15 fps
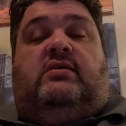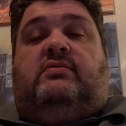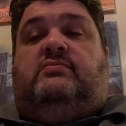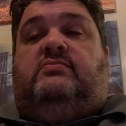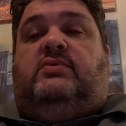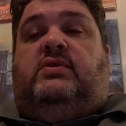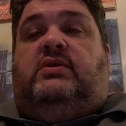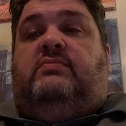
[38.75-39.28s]

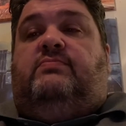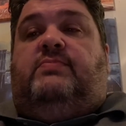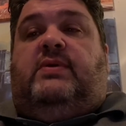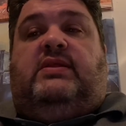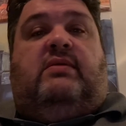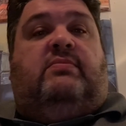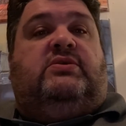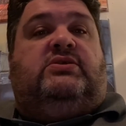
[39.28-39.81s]
really paid
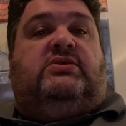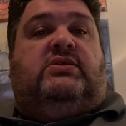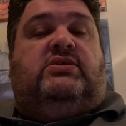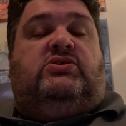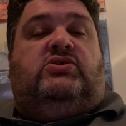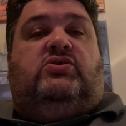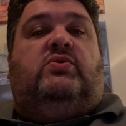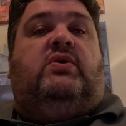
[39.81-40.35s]
that much
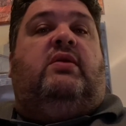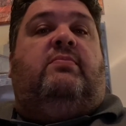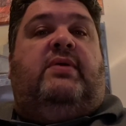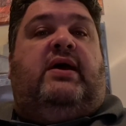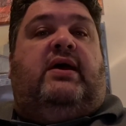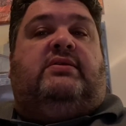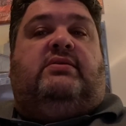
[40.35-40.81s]
attention to in a bit.